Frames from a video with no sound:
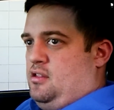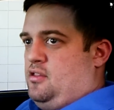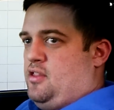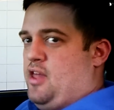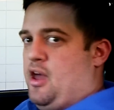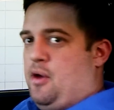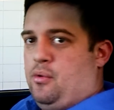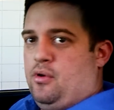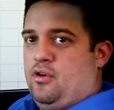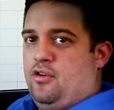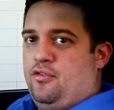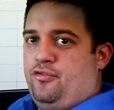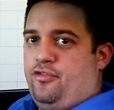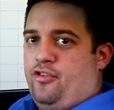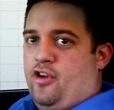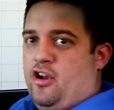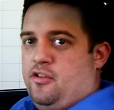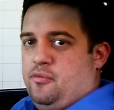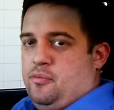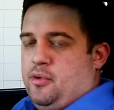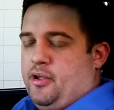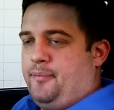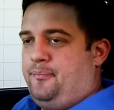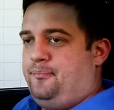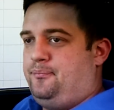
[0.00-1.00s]
that were in front
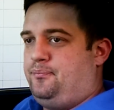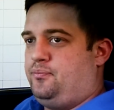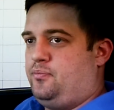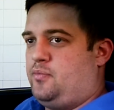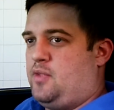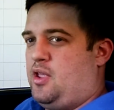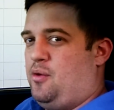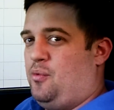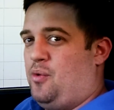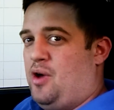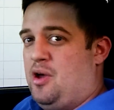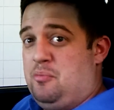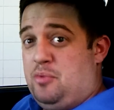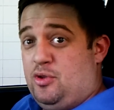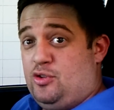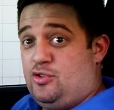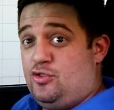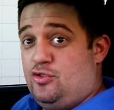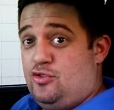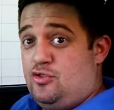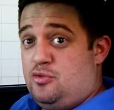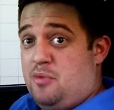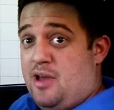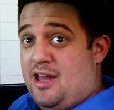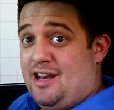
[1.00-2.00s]
of me, it won't be
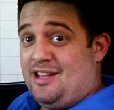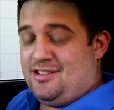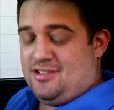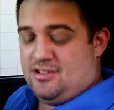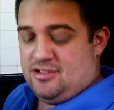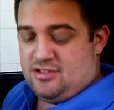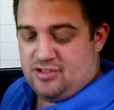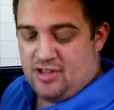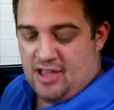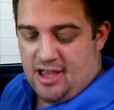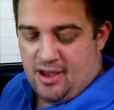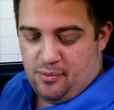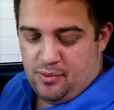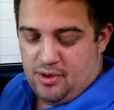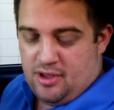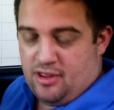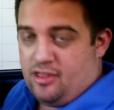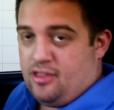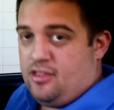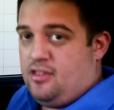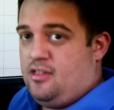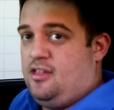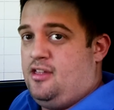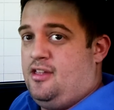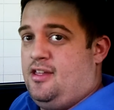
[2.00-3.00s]
too dramatic to start with,
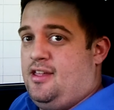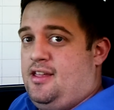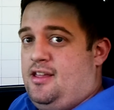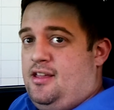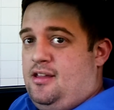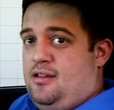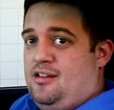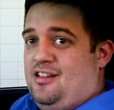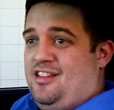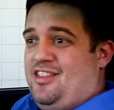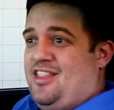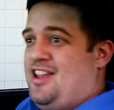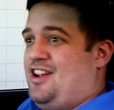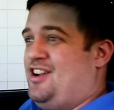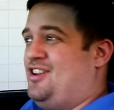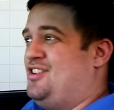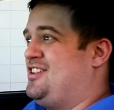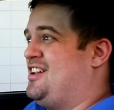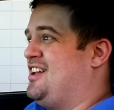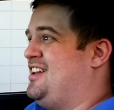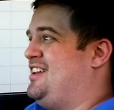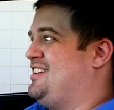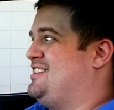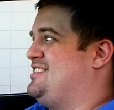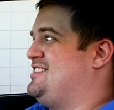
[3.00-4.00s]
but then it'll
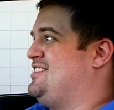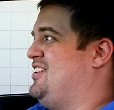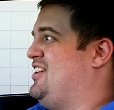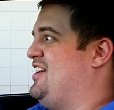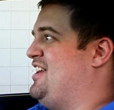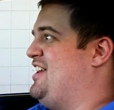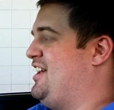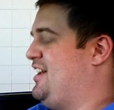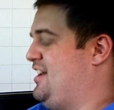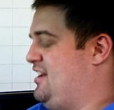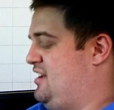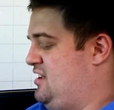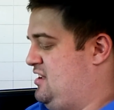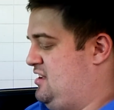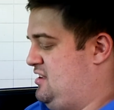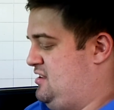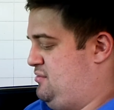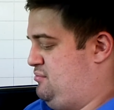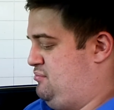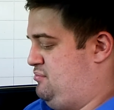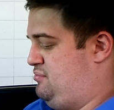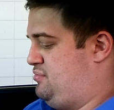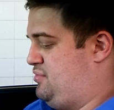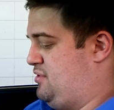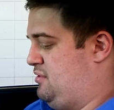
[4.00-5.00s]
get exciting
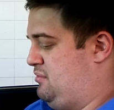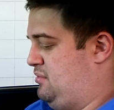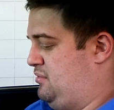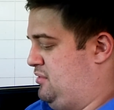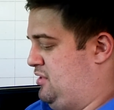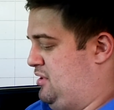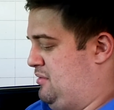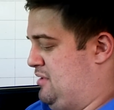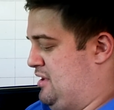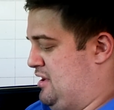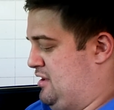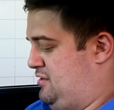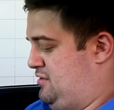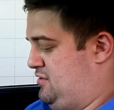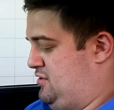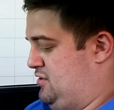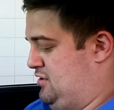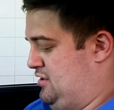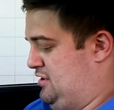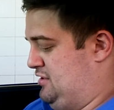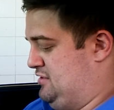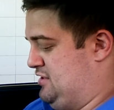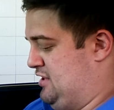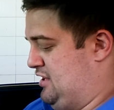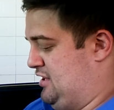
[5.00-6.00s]
probably about
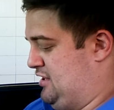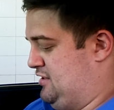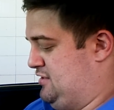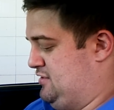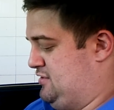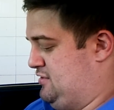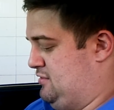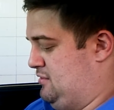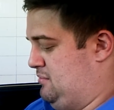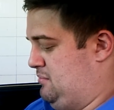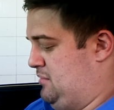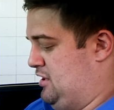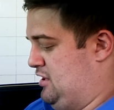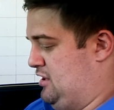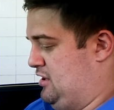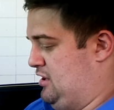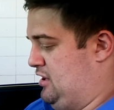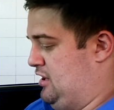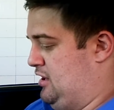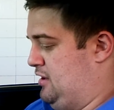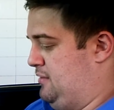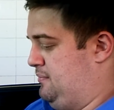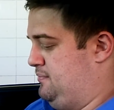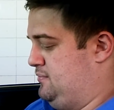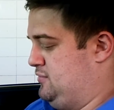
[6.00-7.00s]
30 seconds to a minute
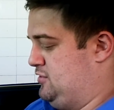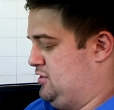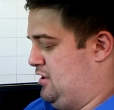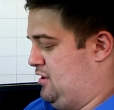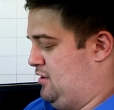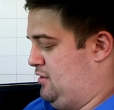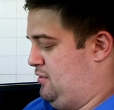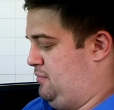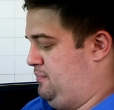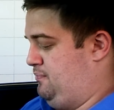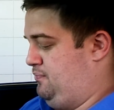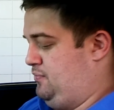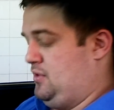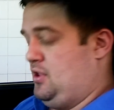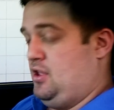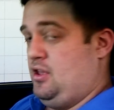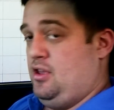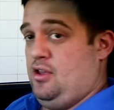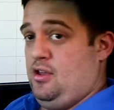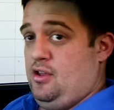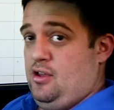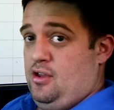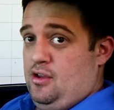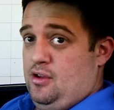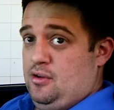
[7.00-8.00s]
in, so
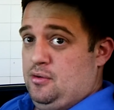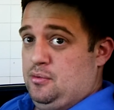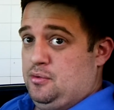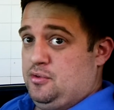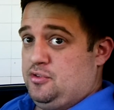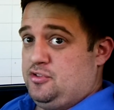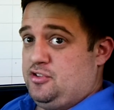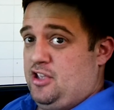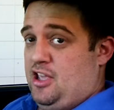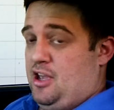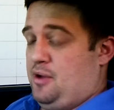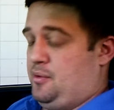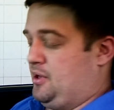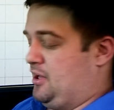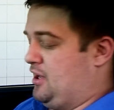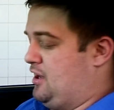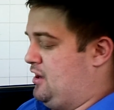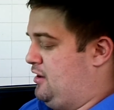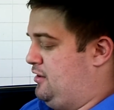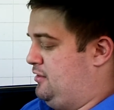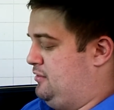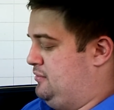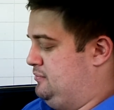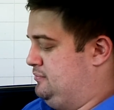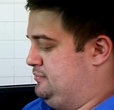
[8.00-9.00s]
we'll see how we
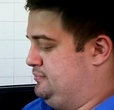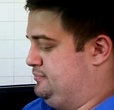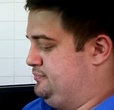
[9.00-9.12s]
go.